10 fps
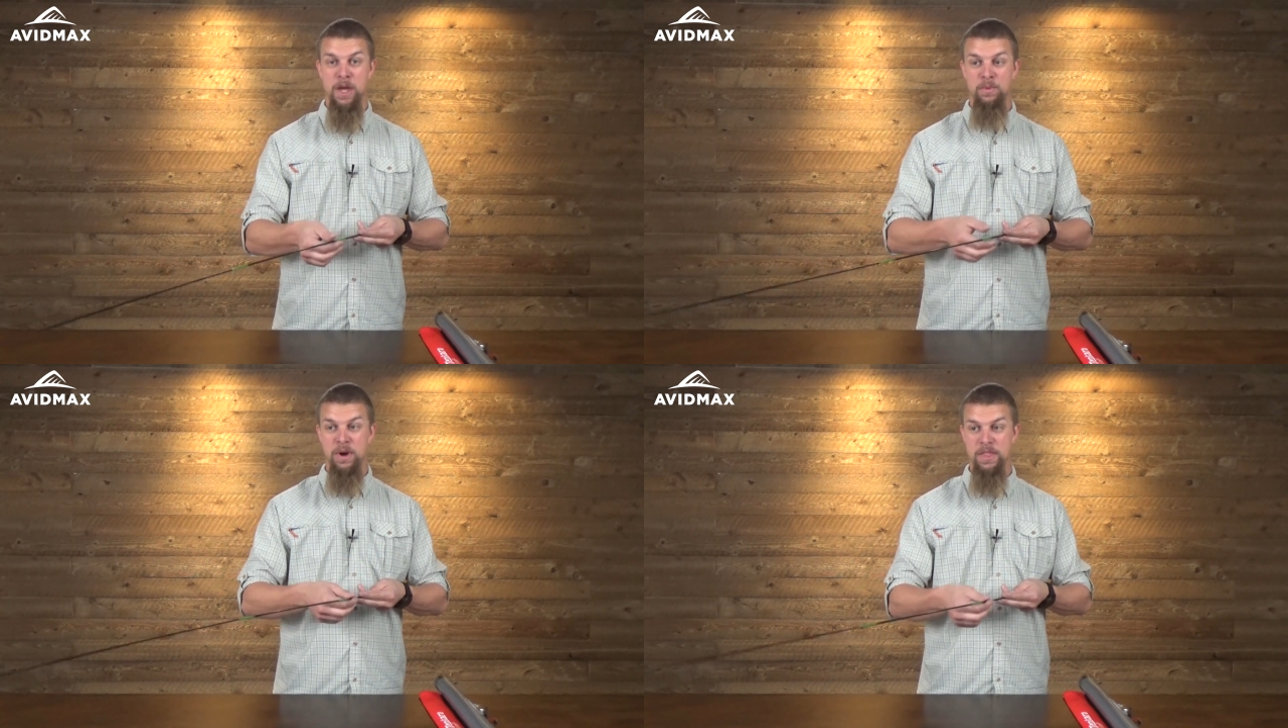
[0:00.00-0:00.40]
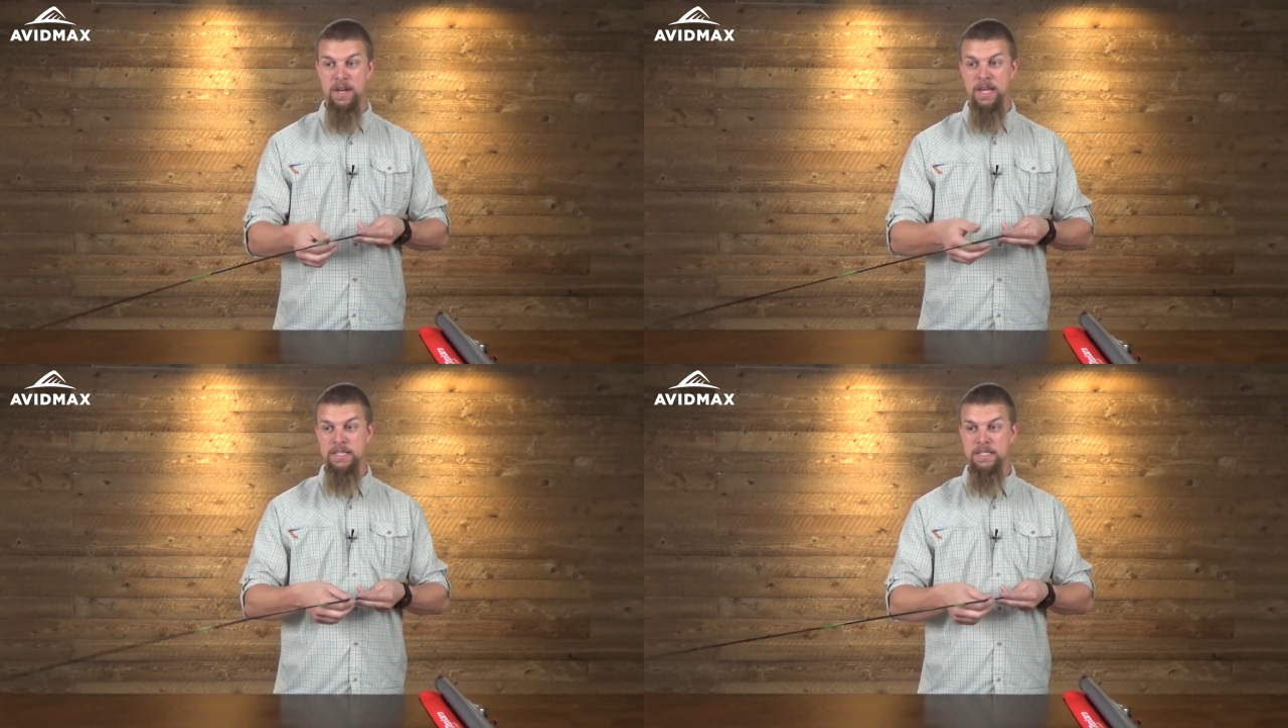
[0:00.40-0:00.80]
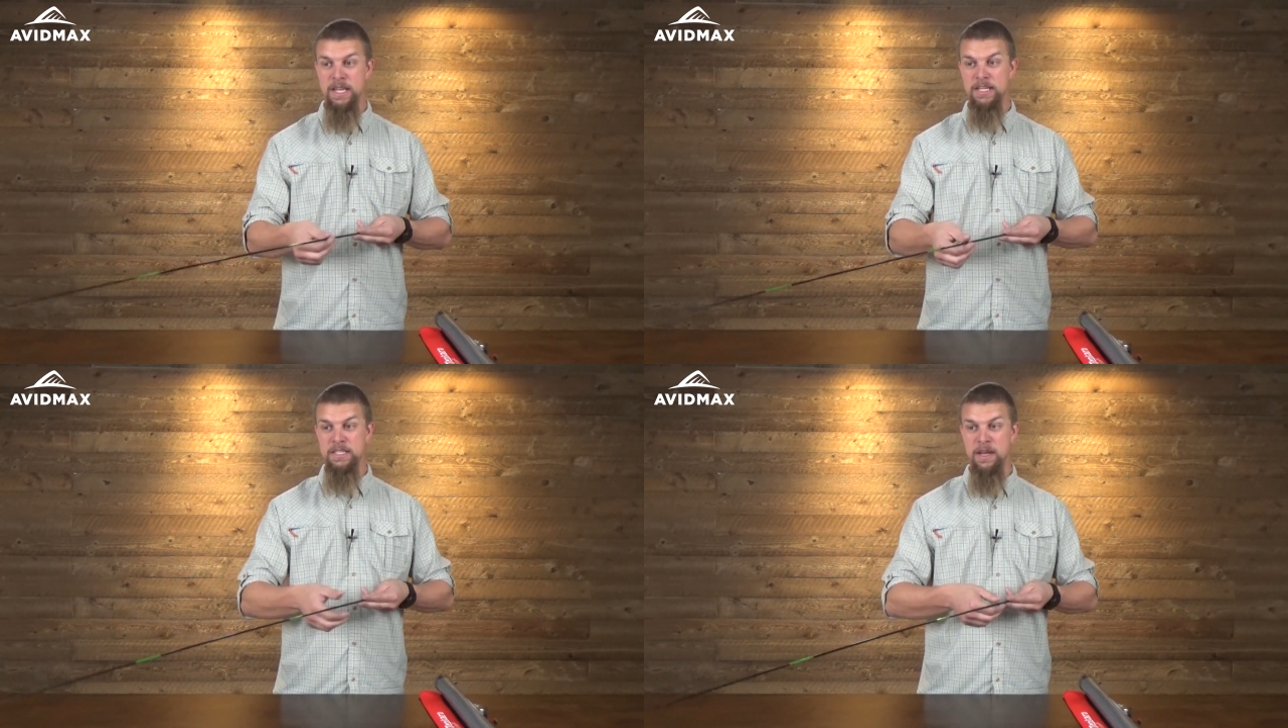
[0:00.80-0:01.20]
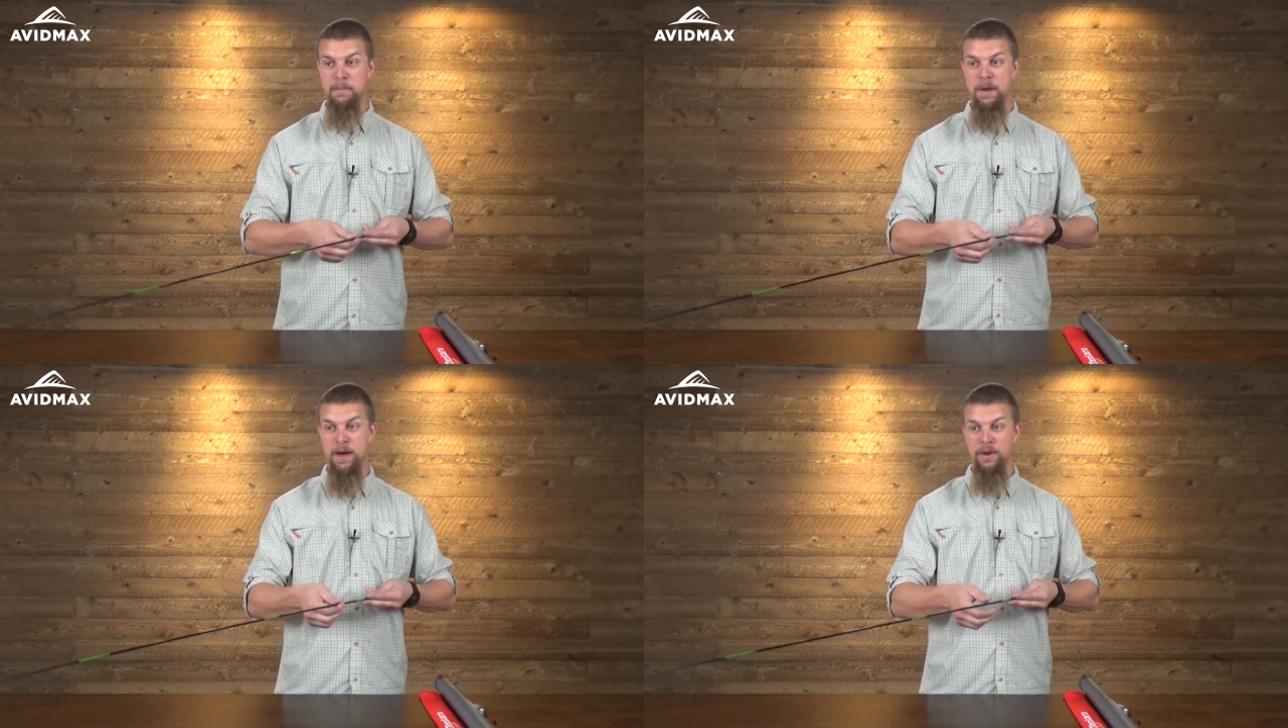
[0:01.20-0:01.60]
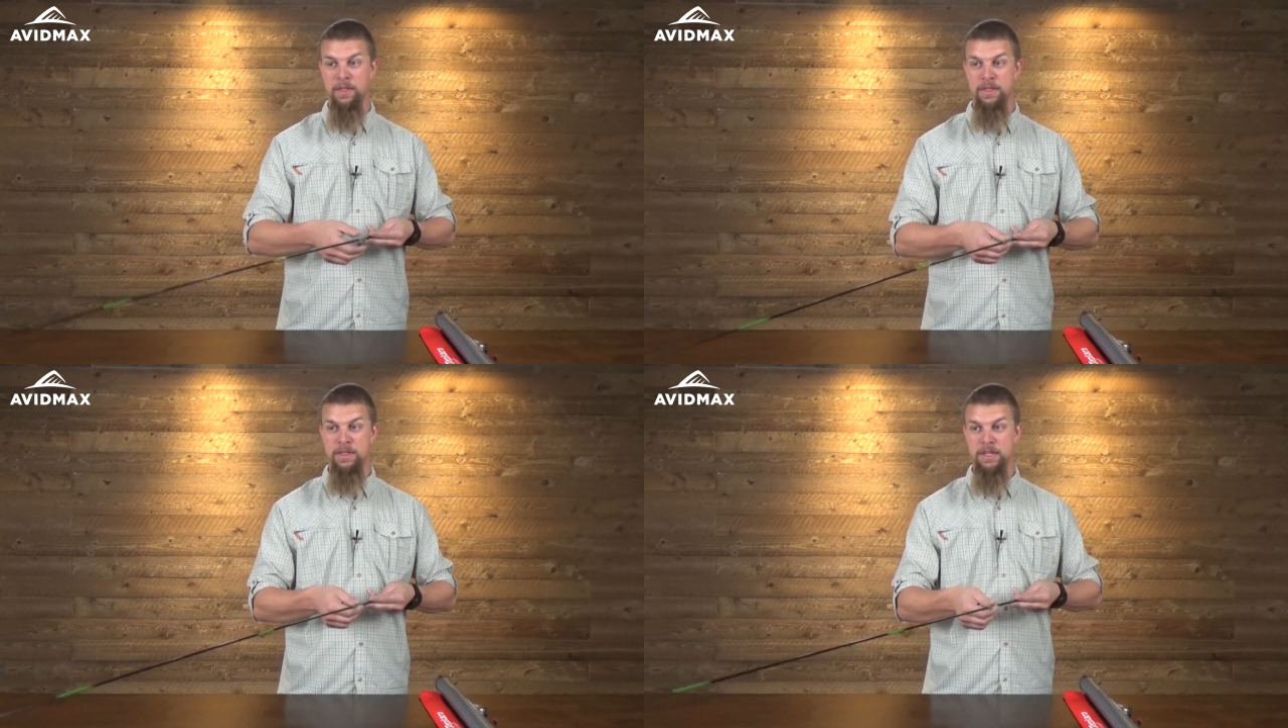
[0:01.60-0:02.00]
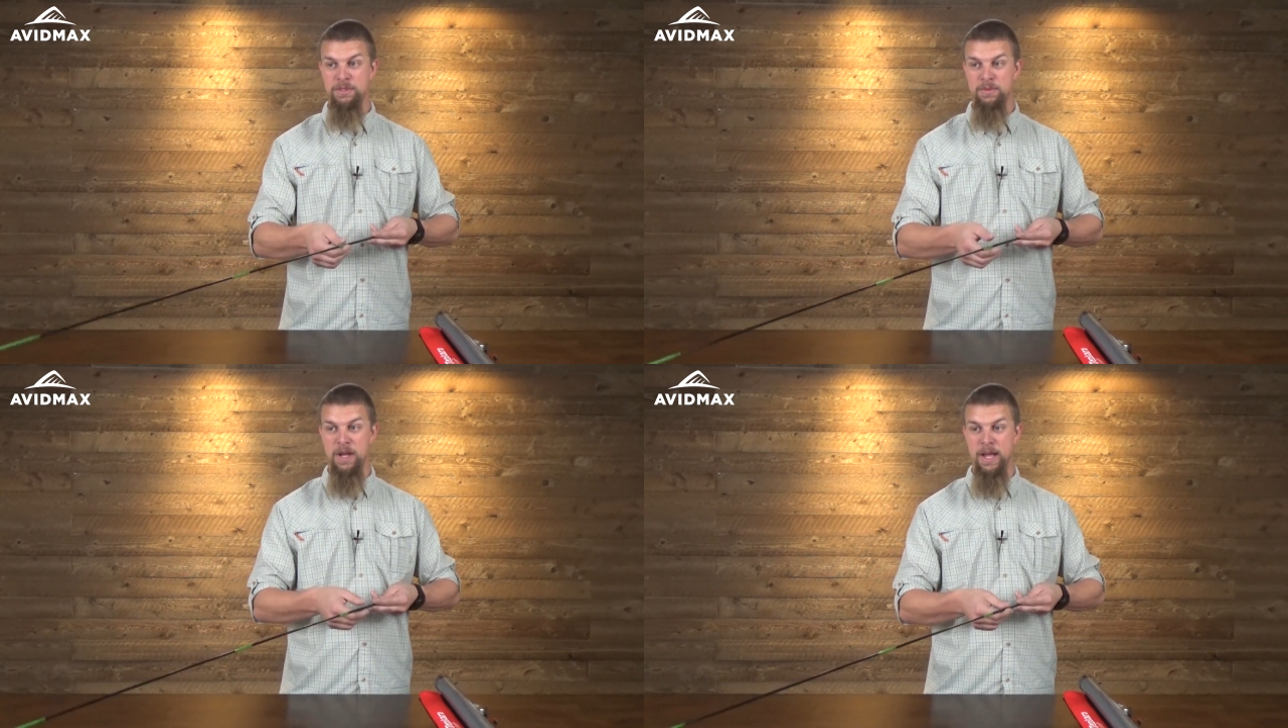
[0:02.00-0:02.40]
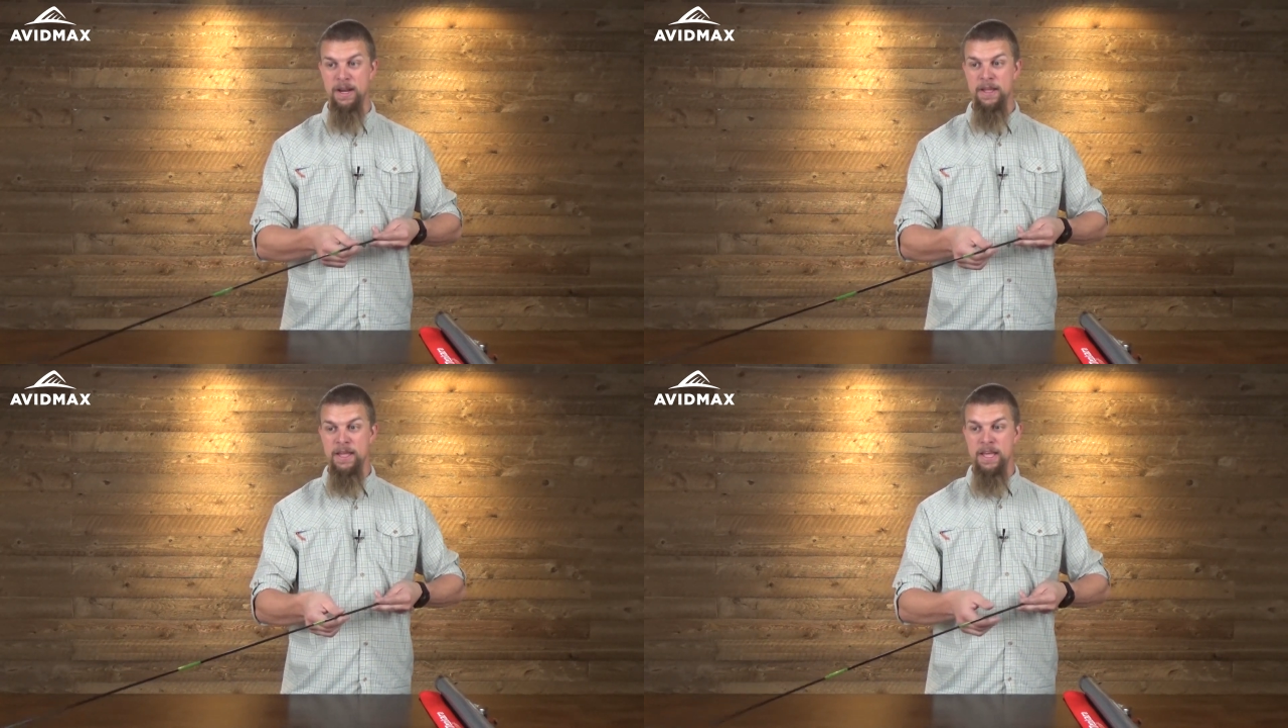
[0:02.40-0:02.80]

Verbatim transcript: And one of the nice things about this rod